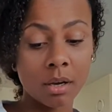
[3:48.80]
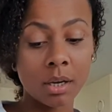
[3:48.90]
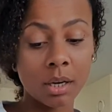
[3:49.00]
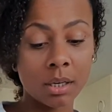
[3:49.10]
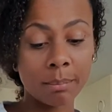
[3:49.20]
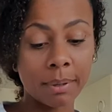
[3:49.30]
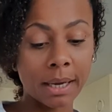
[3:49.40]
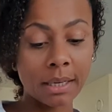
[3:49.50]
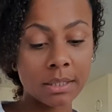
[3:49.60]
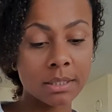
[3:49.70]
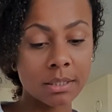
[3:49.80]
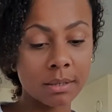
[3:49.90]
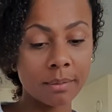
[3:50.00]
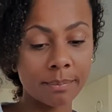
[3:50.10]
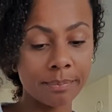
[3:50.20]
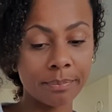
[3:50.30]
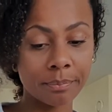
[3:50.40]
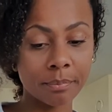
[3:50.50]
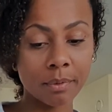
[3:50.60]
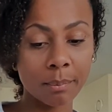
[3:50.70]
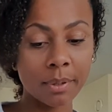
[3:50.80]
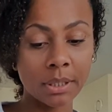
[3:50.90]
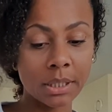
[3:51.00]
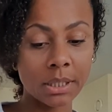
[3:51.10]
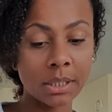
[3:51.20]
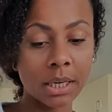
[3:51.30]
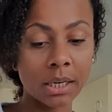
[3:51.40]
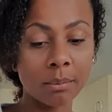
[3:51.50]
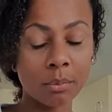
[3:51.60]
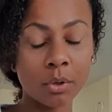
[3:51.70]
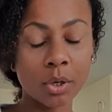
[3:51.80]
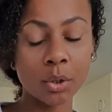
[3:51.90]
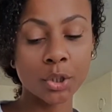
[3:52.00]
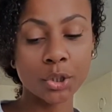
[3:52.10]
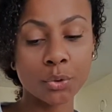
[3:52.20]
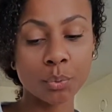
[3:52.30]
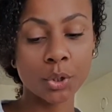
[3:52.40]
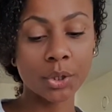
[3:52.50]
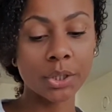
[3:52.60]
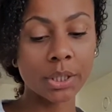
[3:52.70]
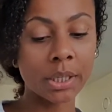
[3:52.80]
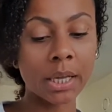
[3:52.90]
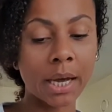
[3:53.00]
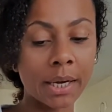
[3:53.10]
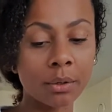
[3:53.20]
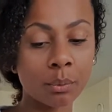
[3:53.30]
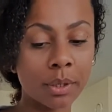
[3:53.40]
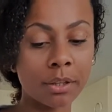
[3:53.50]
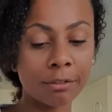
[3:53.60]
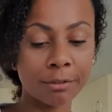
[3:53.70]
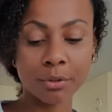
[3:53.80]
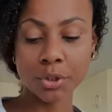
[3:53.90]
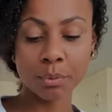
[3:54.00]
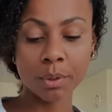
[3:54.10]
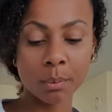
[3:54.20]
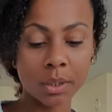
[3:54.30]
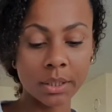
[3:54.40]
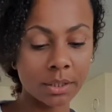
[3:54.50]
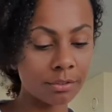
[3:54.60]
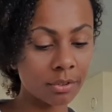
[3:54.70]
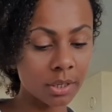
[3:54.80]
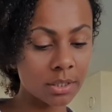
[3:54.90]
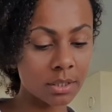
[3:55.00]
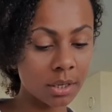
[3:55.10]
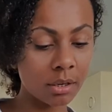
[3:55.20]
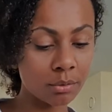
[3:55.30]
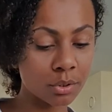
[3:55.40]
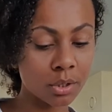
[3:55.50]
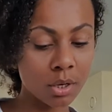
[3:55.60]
in the past, but didn't anymore, or just weren't aligned with the future we wanted for ourselves.